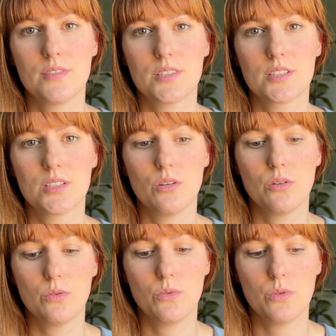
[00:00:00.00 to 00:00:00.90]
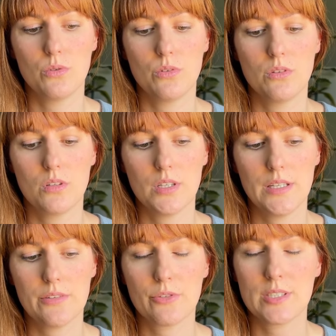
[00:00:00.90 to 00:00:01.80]
so
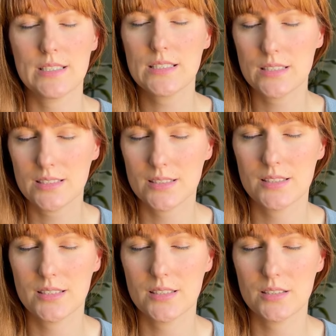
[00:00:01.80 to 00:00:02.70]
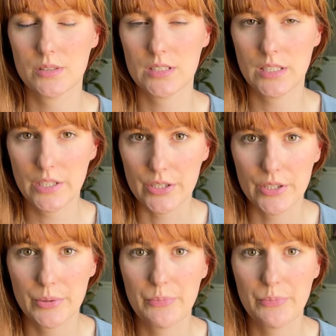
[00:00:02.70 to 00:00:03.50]
if resistance is what's here